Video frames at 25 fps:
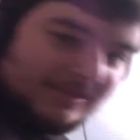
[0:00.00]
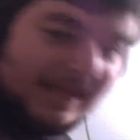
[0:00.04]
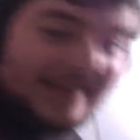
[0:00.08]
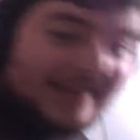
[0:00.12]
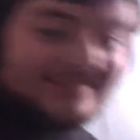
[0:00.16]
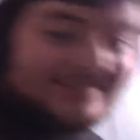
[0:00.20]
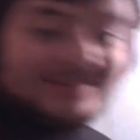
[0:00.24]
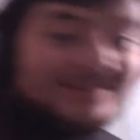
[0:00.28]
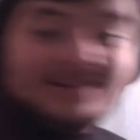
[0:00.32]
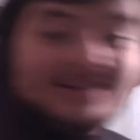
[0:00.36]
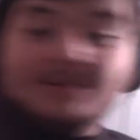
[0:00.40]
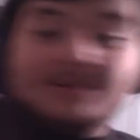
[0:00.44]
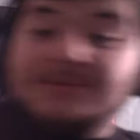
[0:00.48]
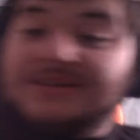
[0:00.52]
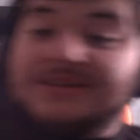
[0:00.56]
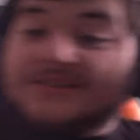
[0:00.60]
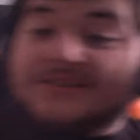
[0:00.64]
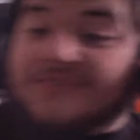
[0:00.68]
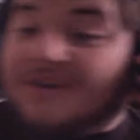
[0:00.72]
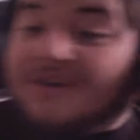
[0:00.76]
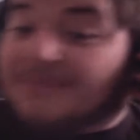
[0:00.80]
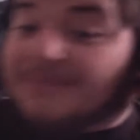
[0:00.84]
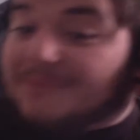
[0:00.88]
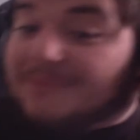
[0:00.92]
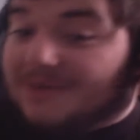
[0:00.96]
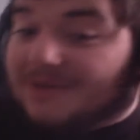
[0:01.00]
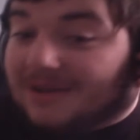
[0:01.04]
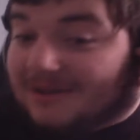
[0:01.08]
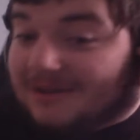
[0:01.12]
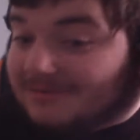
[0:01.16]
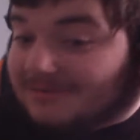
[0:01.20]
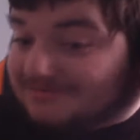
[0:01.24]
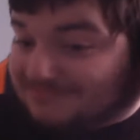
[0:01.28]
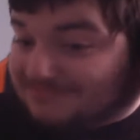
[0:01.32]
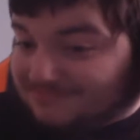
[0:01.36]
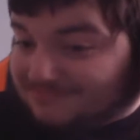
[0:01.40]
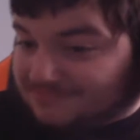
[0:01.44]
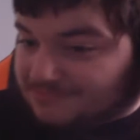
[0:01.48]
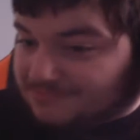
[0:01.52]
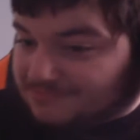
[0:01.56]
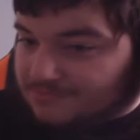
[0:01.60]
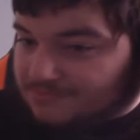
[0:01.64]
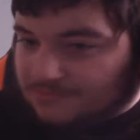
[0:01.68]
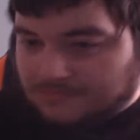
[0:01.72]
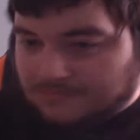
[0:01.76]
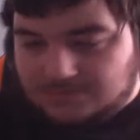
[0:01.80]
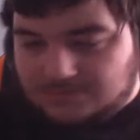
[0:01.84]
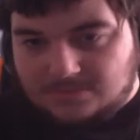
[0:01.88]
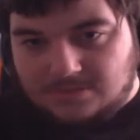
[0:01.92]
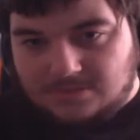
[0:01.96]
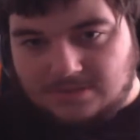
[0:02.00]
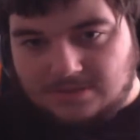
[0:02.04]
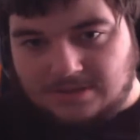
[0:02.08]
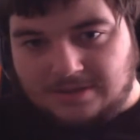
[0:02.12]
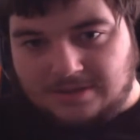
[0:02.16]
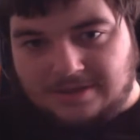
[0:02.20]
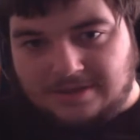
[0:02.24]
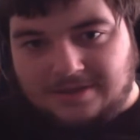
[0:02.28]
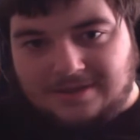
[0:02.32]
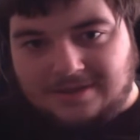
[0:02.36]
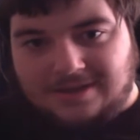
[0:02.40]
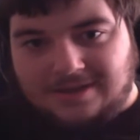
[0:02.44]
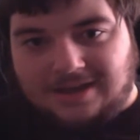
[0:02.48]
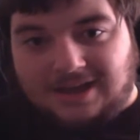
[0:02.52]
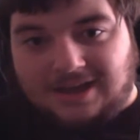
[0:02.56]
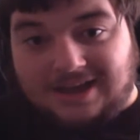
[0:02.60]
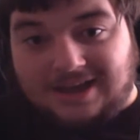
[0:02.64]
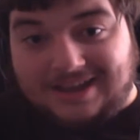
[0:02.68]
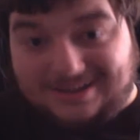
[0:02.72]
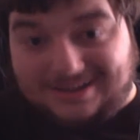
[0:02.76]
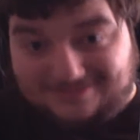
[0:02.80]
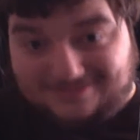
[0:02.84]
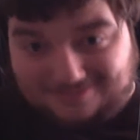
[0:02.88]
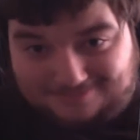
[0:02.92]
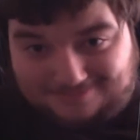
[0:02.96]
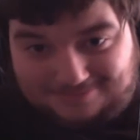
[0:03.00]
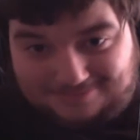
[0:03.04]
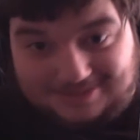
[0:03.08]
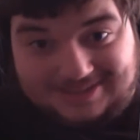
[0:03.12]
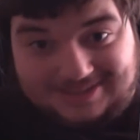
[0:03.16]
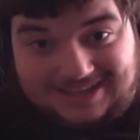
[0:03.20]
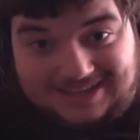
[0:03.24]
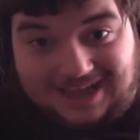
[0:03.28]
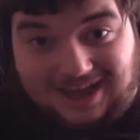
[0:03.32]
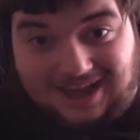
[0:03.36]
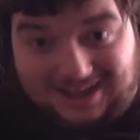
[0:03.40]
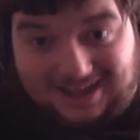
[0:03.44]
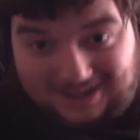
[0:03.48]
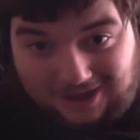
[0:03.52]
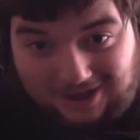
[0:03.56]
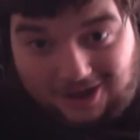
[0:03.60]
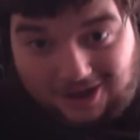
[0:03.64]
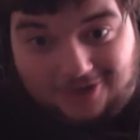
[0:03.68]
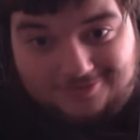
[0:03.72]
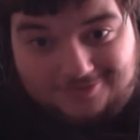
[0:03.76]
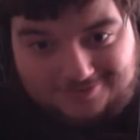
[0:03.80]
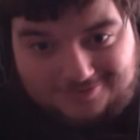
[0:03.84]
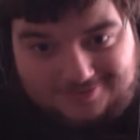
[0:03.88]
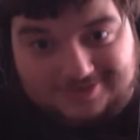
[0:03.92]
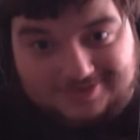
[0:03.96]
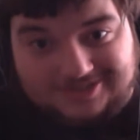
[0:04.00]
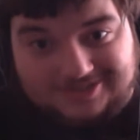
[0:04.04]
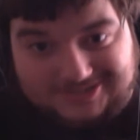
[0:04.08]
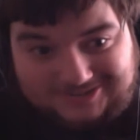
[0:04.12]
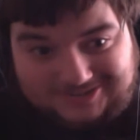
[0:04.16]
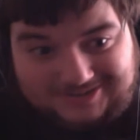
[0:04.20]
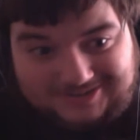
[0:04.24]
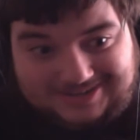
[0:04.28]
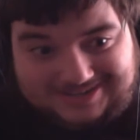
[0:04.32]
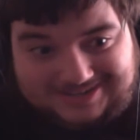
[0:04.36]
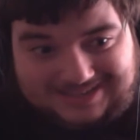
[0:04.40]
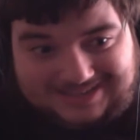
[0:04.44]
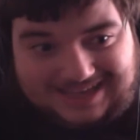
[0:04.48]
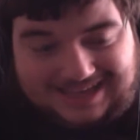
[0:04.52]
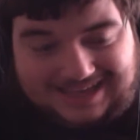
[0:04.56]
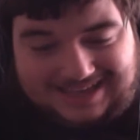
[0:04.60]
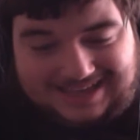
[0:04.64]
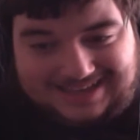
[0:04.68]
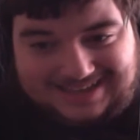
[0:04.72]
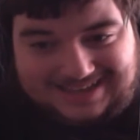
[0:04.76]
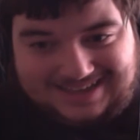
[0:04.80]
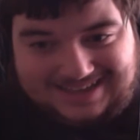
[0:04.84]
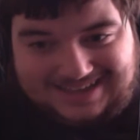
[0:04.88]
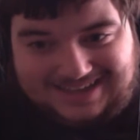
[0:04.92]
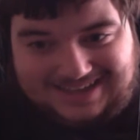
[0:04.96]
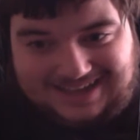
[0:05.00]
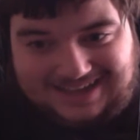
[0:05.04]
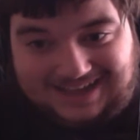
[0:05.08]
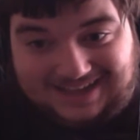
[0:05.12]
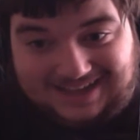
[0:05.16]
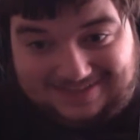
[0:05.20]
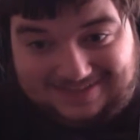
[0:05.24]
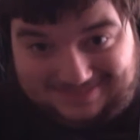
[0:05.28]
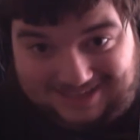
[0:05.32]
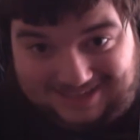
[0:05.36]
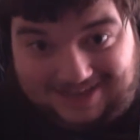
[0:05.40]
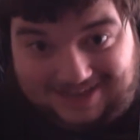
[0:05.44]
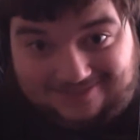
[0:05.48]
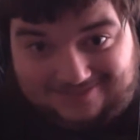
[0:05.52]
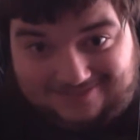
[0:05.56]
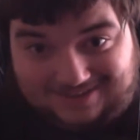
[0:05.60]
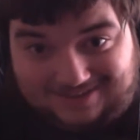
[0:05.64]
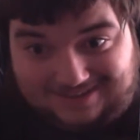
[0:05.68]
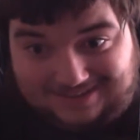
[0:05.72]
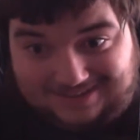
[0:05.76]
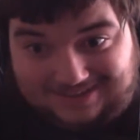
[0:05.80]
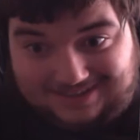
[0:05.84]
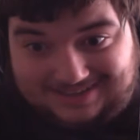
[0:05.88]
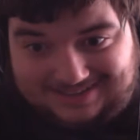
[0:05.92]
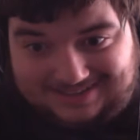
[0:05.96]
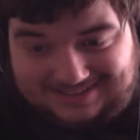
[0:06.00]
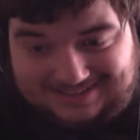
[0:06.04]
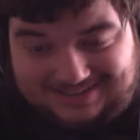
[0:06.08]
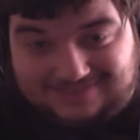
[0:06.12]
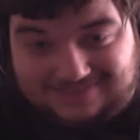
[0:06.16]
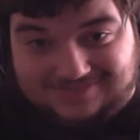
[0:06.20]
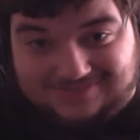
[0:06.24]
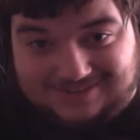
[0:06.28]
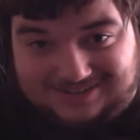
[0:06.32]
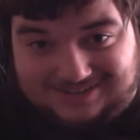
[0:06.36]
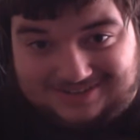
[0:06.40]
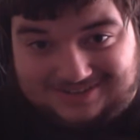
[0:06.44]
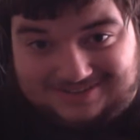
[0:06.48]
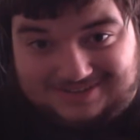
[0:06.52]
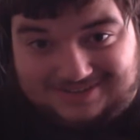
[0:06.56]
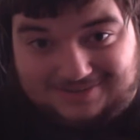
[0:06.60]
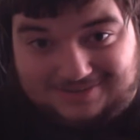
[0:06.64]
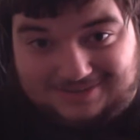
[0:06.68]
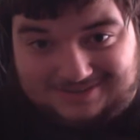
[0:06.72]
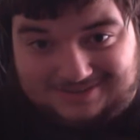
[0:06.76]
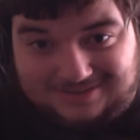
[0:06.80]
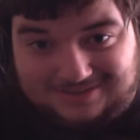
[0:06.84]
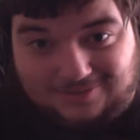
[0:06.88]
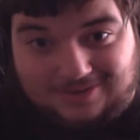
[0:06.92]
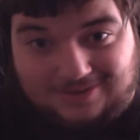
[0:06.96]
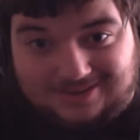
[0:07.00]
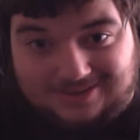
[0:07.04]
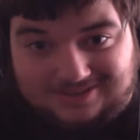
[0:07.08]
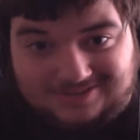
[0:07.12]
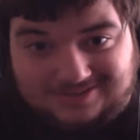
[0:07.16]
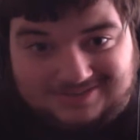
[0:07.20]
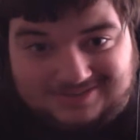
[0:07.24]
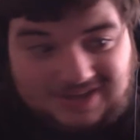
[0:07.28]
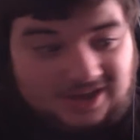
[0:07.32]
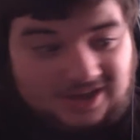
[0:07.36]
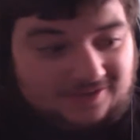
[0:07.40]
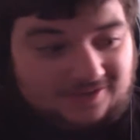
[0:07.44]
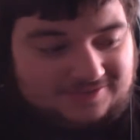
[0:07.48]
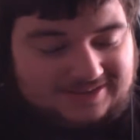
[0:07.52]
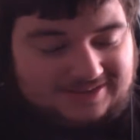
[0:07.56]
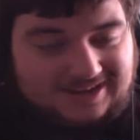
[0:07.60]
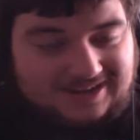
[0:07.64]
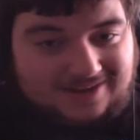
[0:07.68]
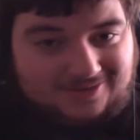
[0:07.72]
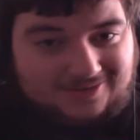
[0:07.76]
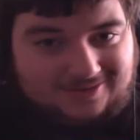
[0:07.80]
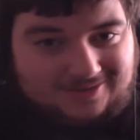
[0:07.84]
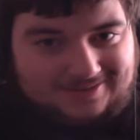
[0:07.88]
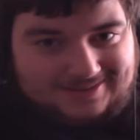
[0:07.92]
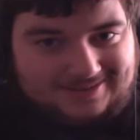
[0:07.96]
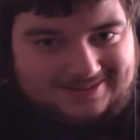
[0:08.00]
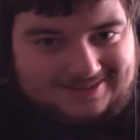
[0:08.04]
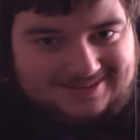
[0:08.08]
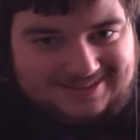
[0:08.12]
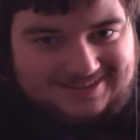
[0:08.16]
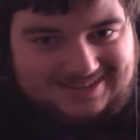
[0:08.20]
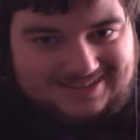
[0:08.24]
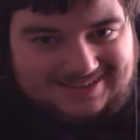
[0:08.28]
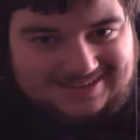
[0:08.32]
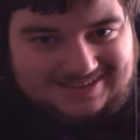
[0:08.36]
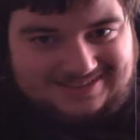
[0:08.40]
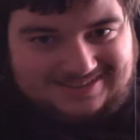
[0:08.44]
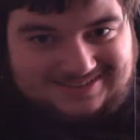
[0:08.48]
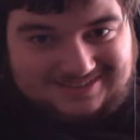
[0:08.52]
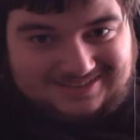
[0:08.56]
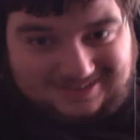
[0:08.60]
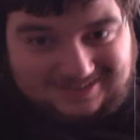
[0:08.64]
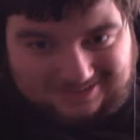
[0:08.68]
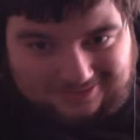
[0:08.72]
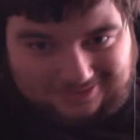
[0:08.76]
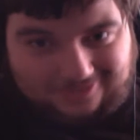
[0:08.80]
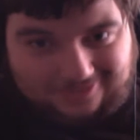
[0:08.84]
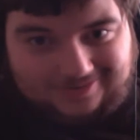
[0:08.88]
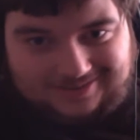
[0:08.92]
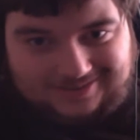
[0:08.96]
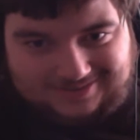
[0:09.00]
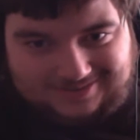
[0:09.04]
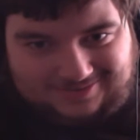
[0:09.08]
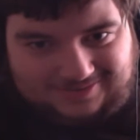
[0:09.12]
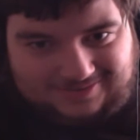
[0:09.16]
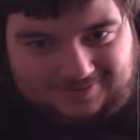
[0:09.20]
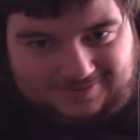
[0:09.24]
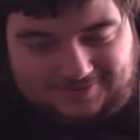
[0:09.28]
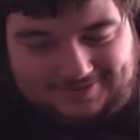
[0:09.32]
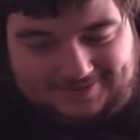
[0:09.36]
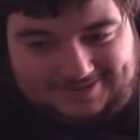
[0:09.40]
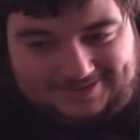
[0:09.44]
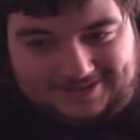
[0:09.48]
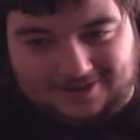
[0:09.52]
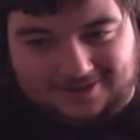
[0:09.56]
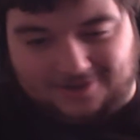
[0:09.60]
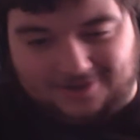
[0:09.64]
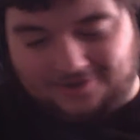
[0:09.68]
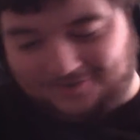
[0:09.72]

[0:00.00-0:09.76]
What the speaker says: going to be the fun part. But yeah, I hope you enjoyed that. I've now realised that this video is going to be somewhere close to half an hour. This is the longest thrift video I've